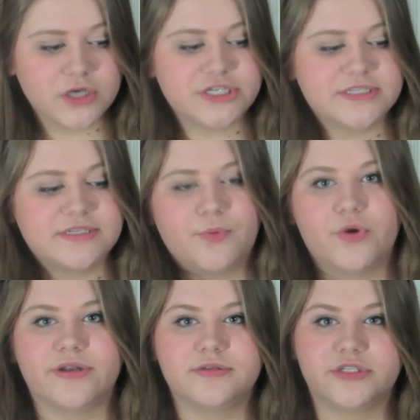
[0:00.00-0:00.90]
just
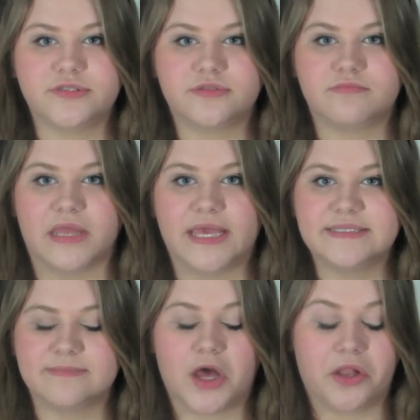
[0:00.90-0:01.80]
to get
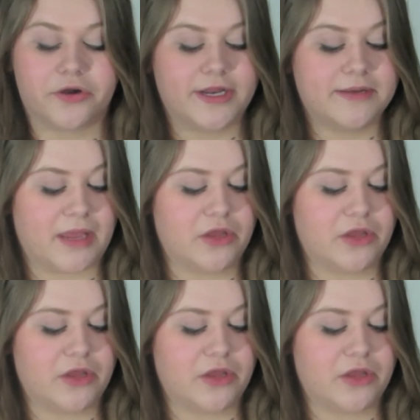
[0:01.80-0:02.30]
some color in my